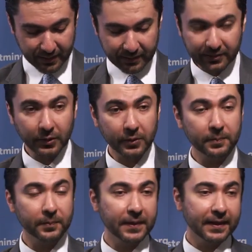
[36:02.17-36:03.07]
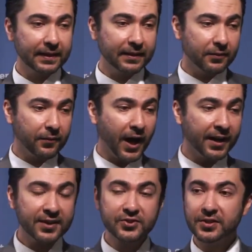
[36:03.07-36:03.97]
So
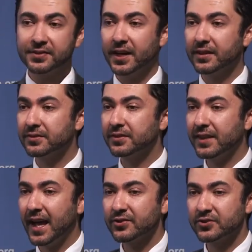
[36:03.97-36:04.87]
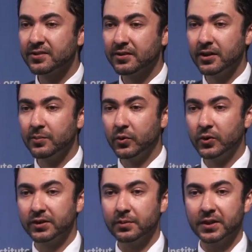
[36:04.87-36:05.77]
financial sector sanctions are
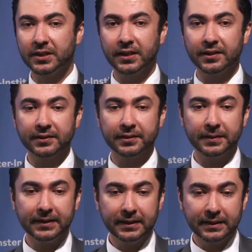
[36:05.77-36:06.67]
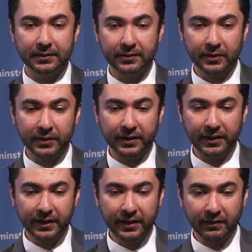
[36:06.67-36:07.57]
important because, so
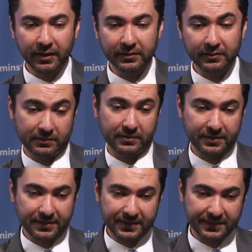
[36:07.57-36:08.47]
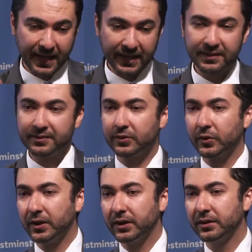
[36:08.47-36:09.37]
Iran sells its
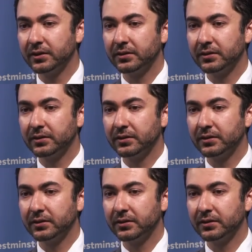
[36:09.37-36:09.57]
oil,